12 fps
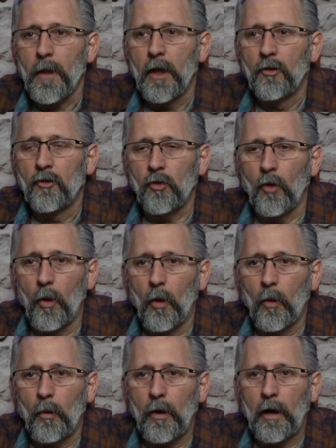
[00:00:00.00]

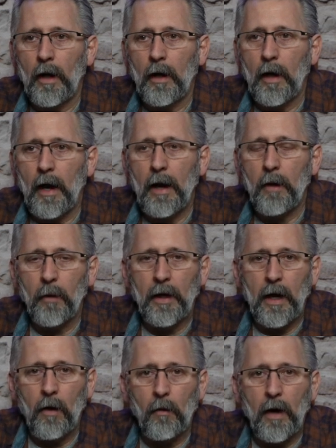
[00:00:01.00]
So I went
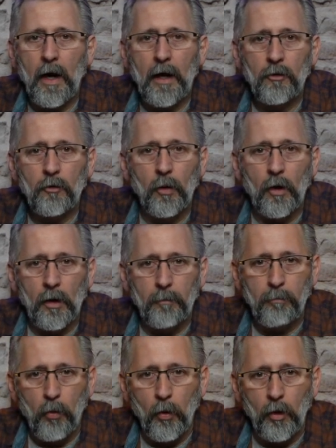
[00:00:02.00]
out onto our
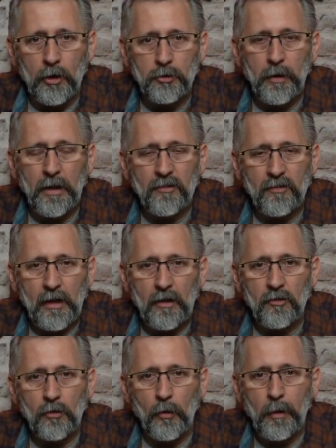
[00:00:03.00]
porch. We had a second
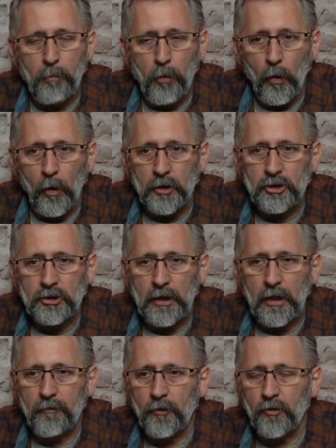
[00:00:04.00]
story porch,
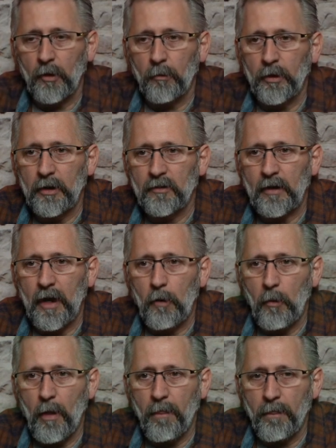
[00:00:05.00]
and for some reason I
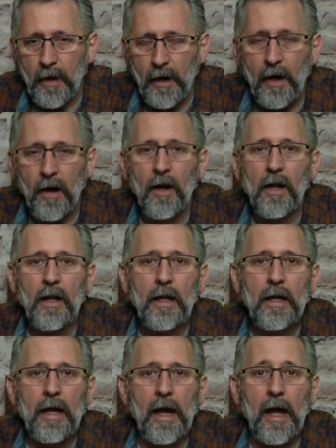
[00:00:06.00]
went there,
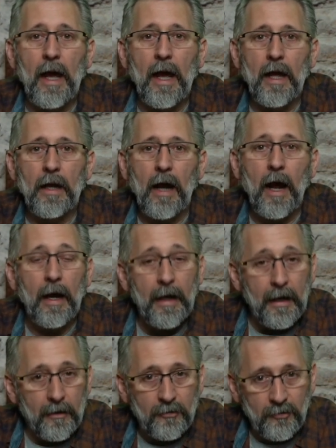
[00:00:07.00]
and I
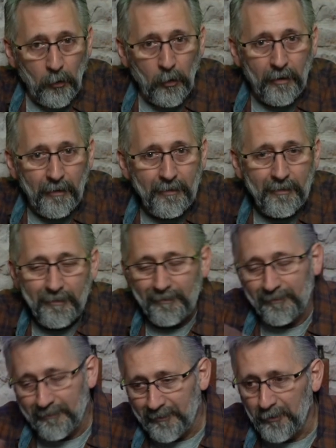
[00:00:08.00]
had a sword,
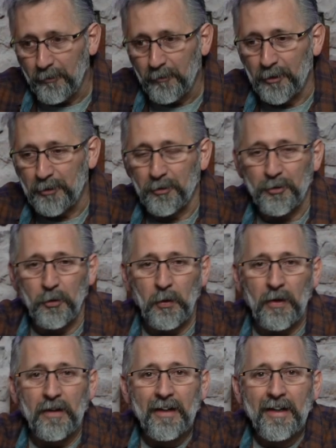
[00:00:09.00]
which was
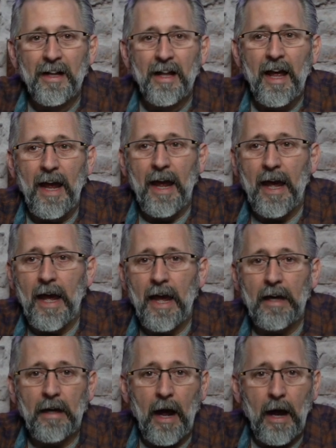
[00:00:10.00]
cool,
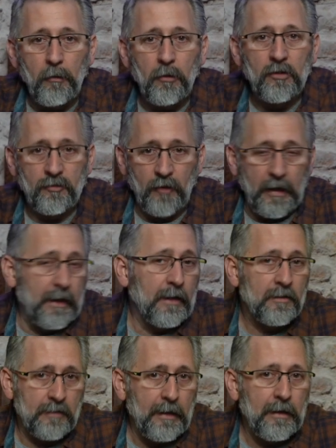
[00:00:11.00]
and I was fighting
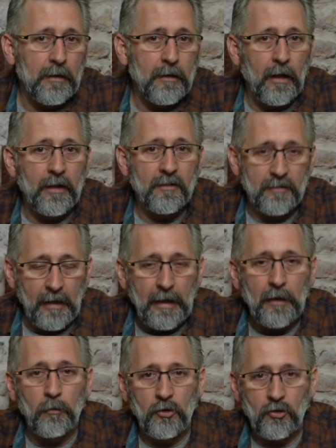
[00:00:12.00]
Satan, like
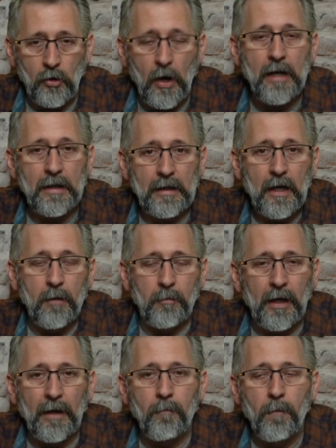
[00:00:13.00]
Satan was trying to get
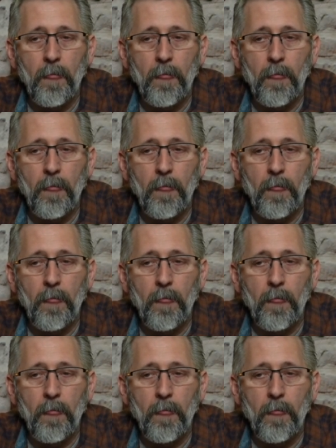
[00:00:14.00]
me.